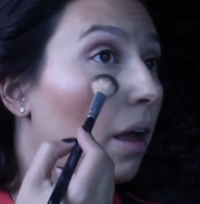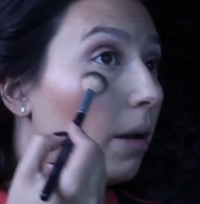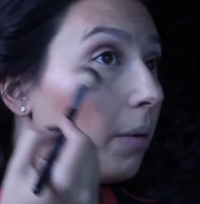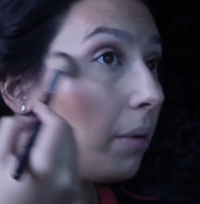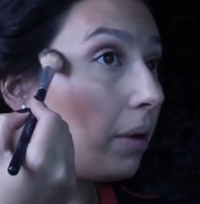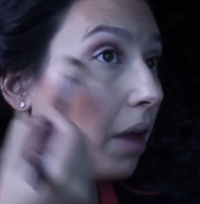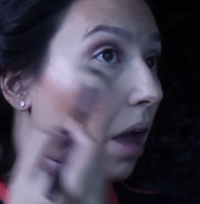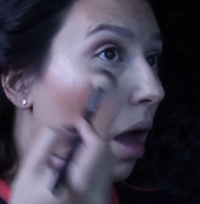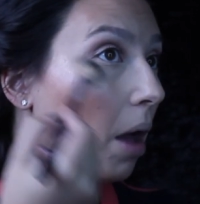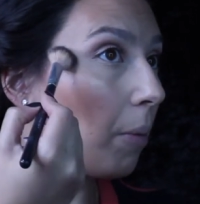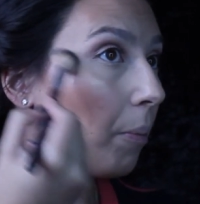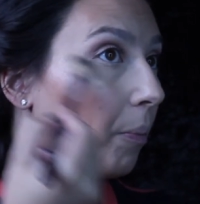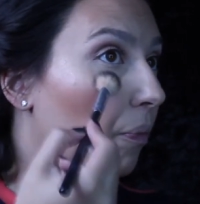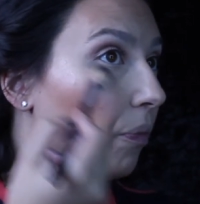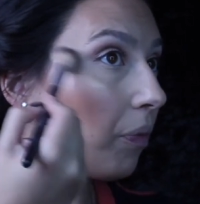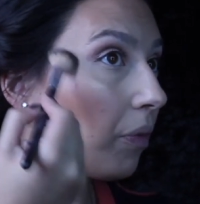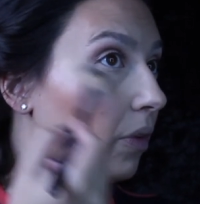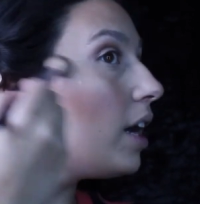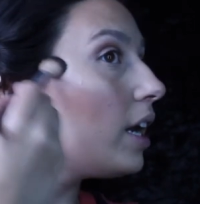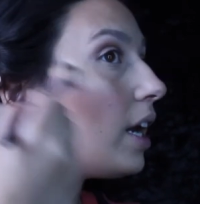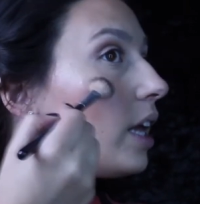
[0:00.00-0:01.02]
But yeah.
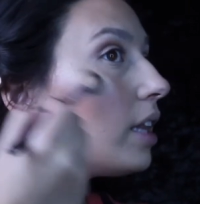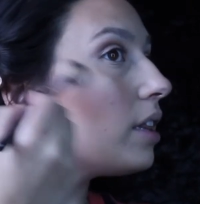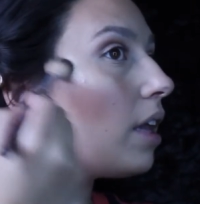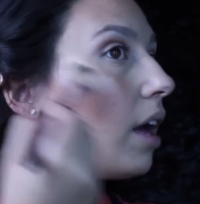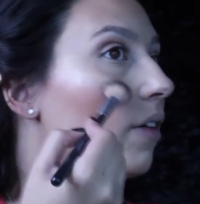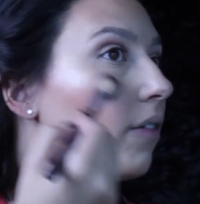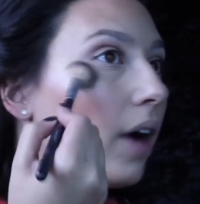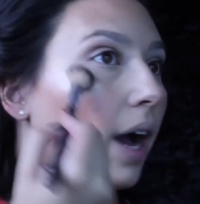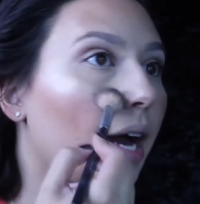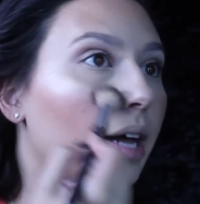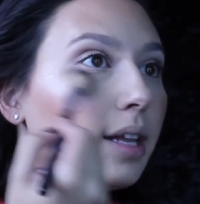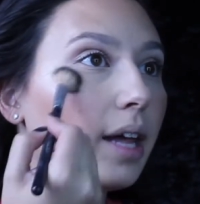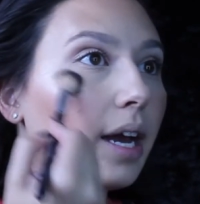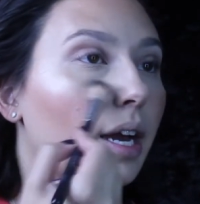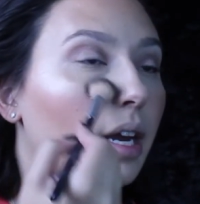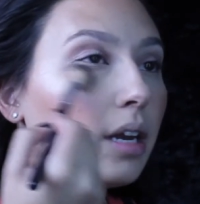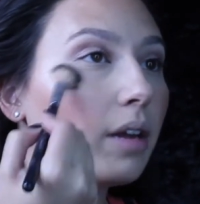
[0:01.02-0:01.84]
And I love highlight,